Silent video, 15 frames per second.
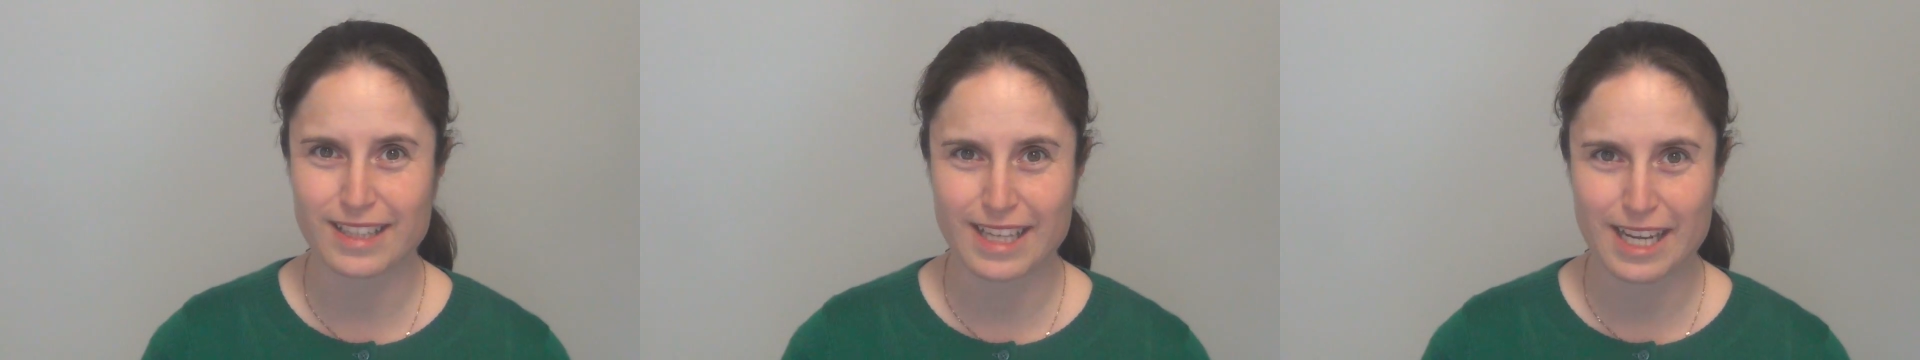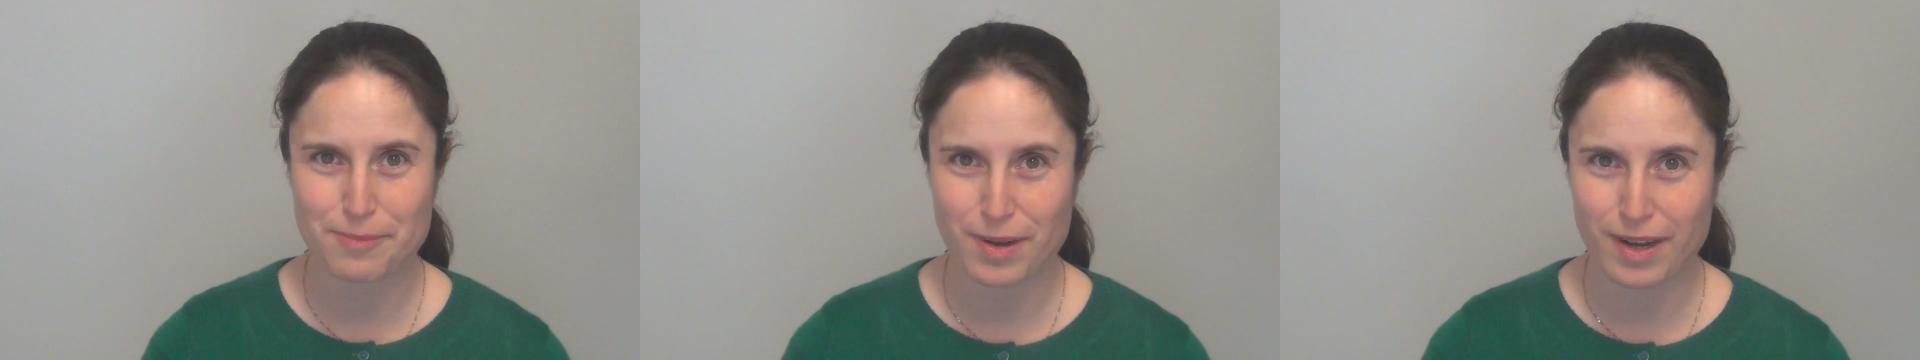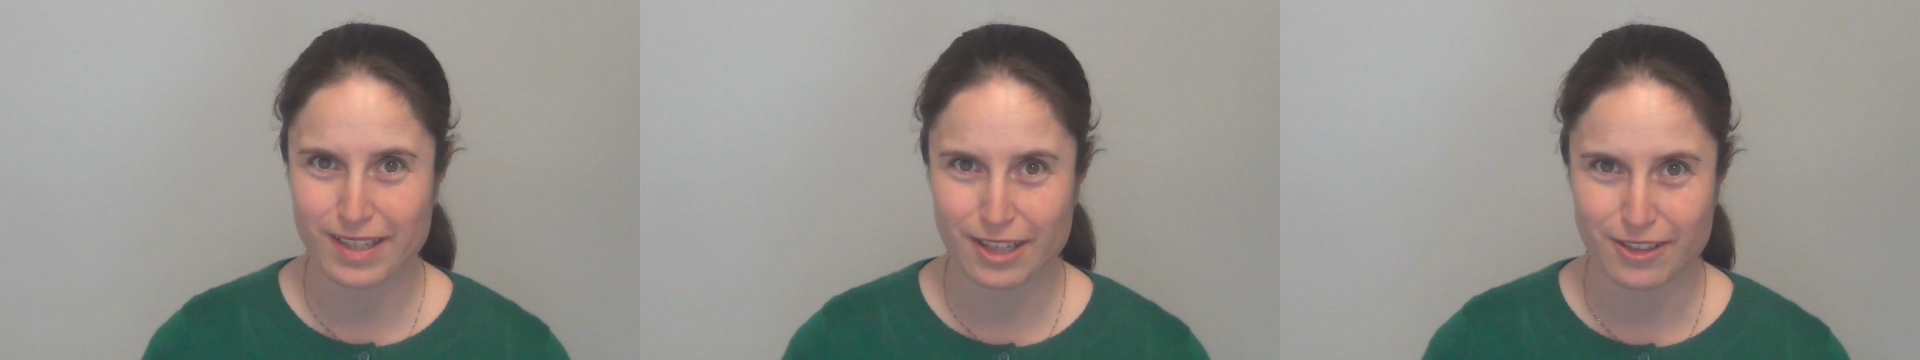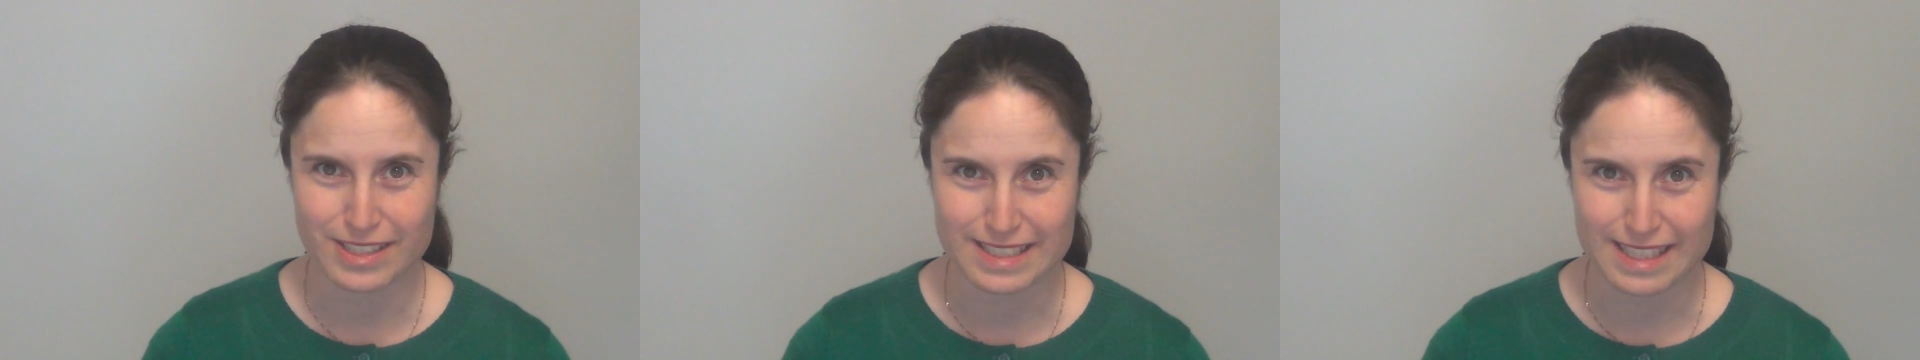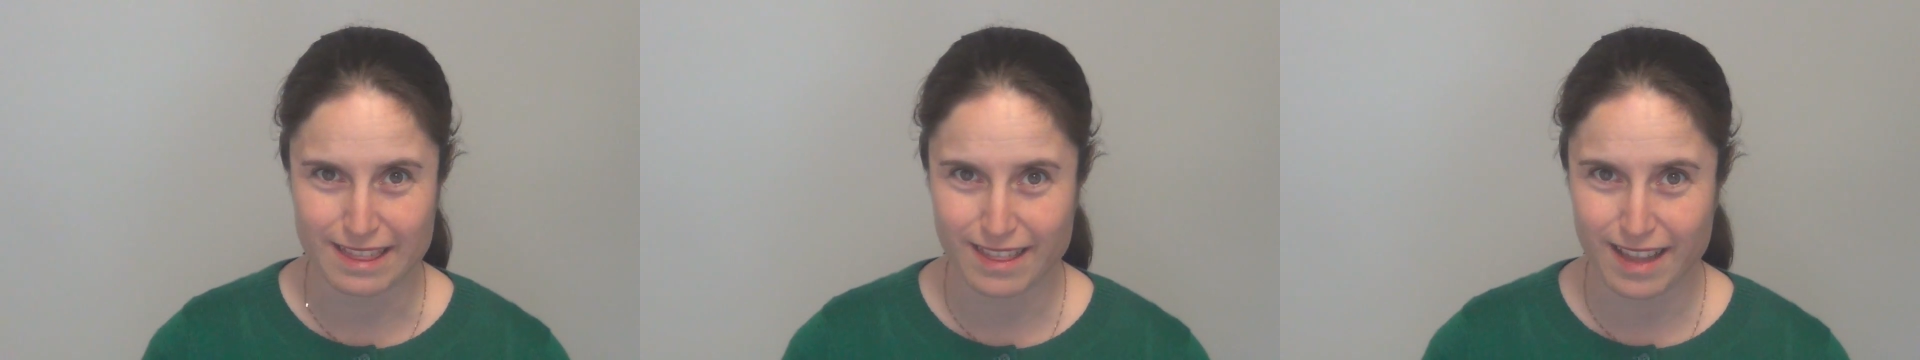the laid-back
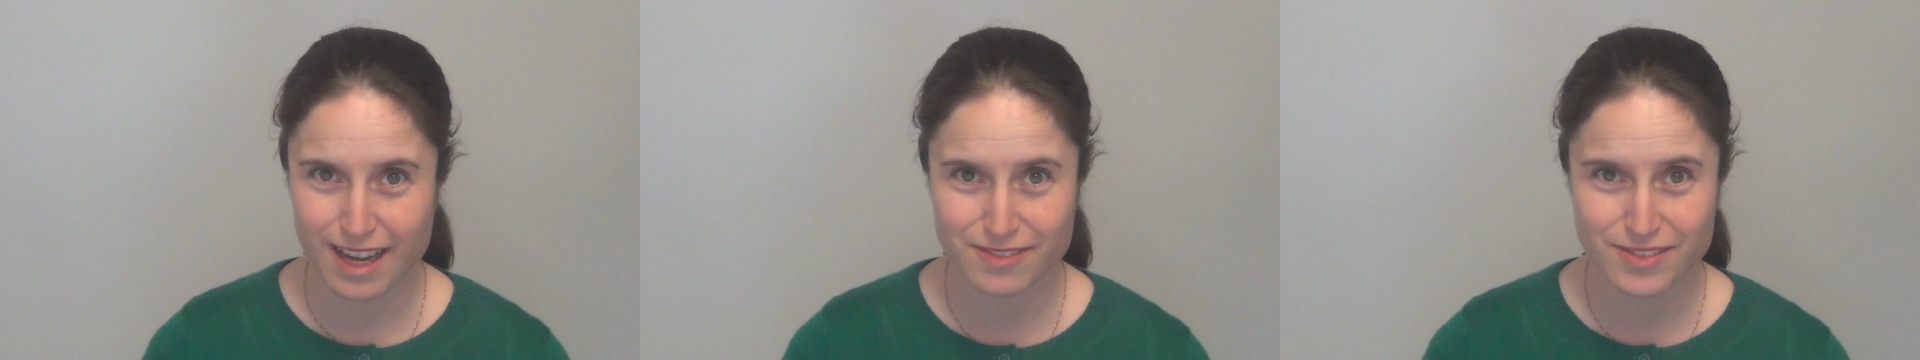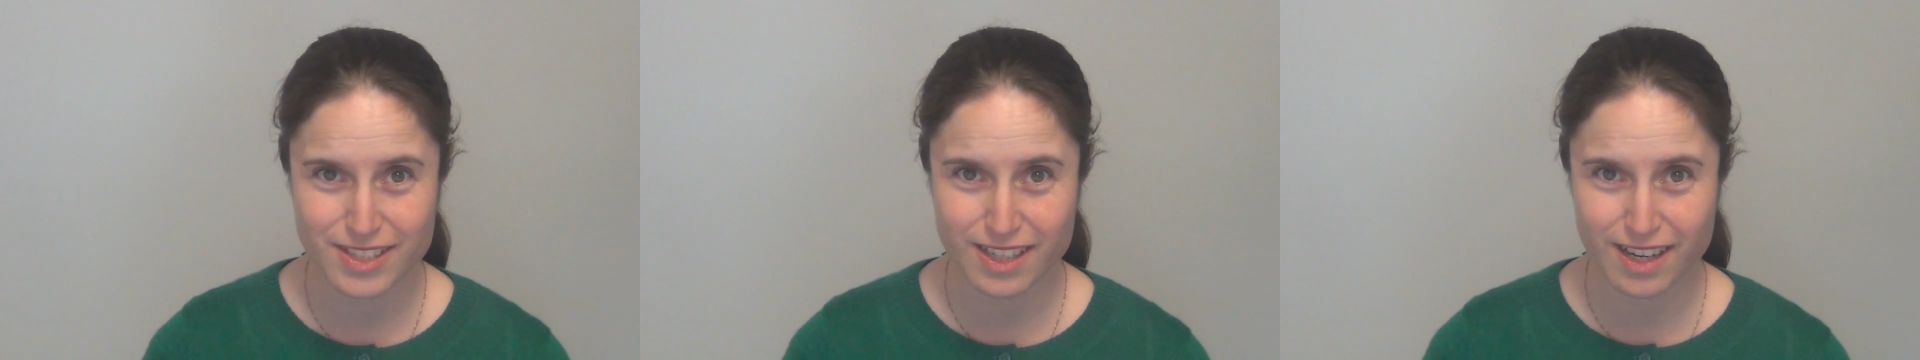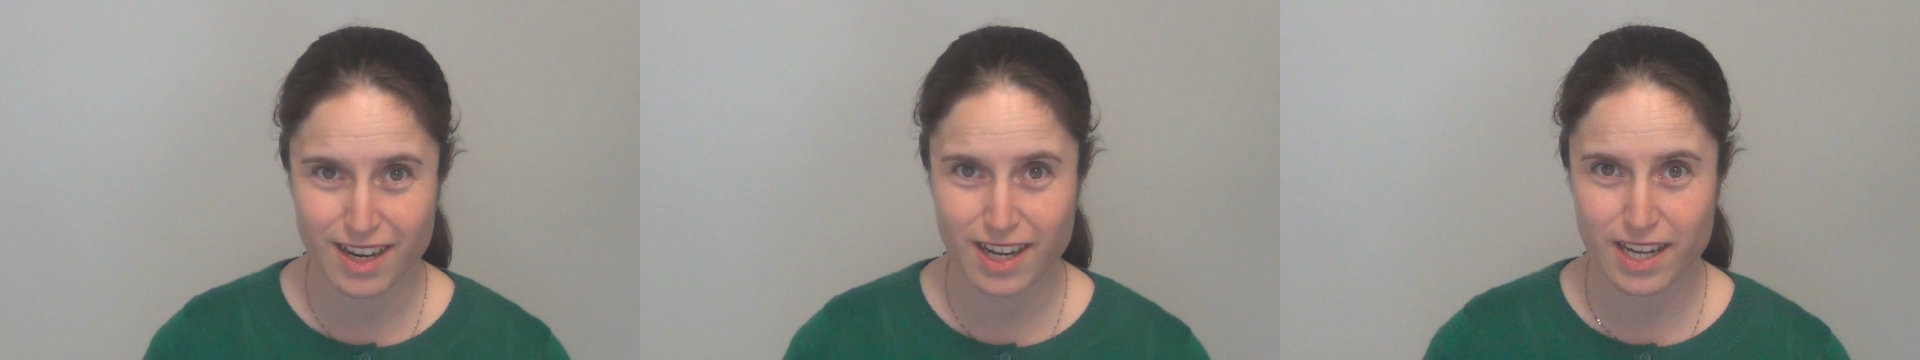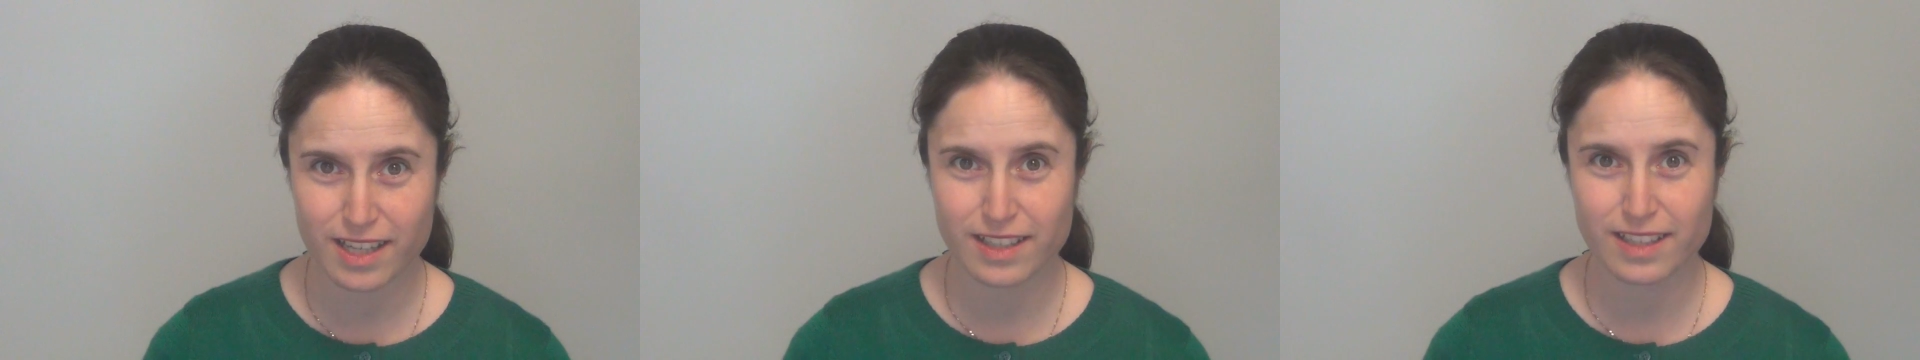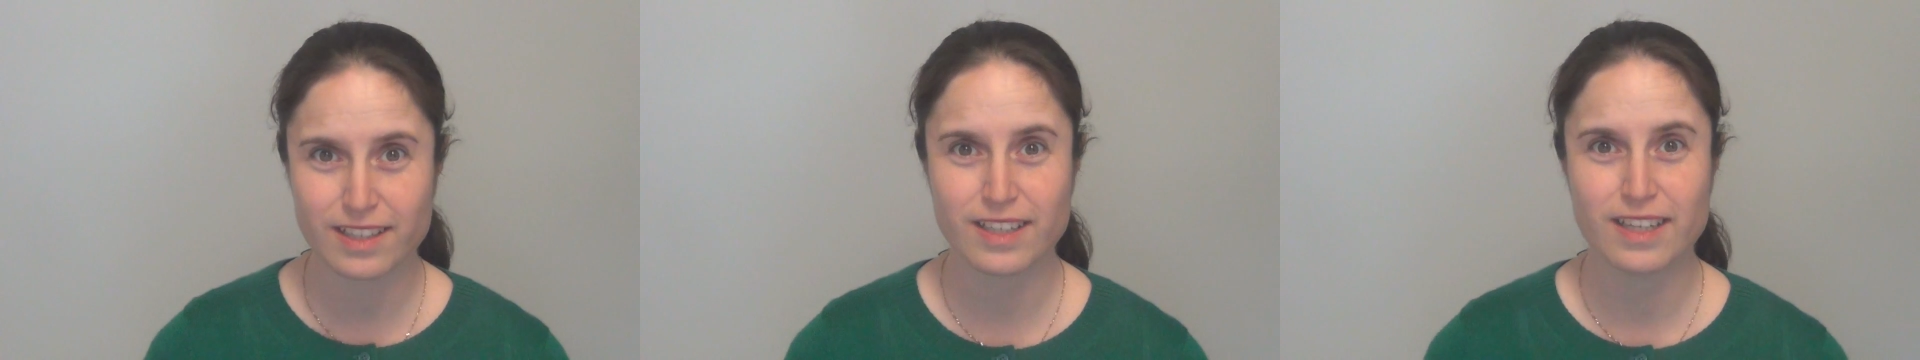Aussie
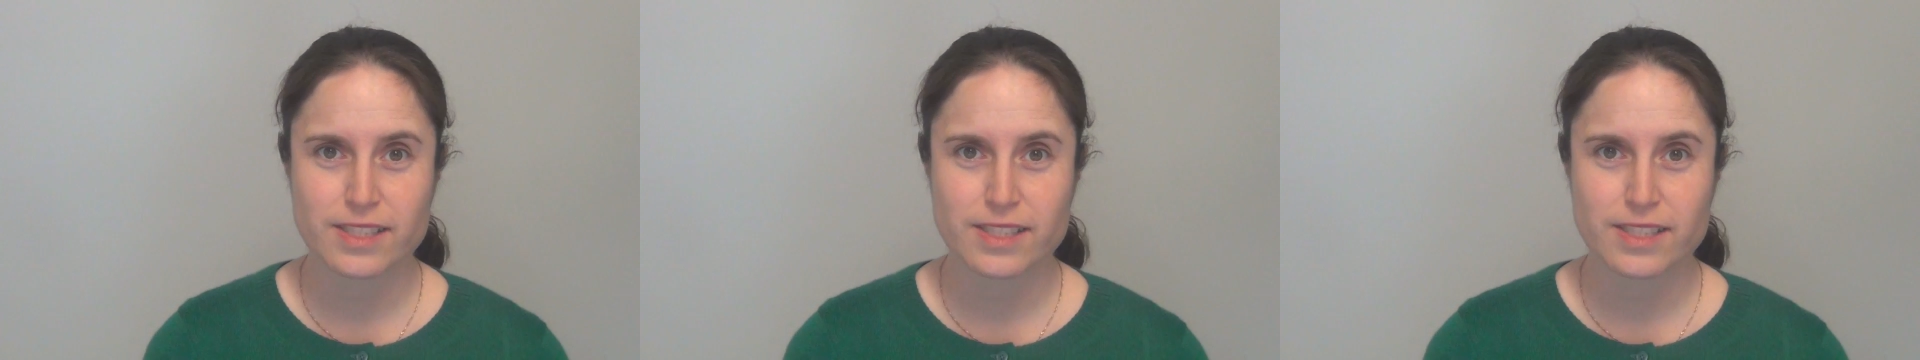lifestyle.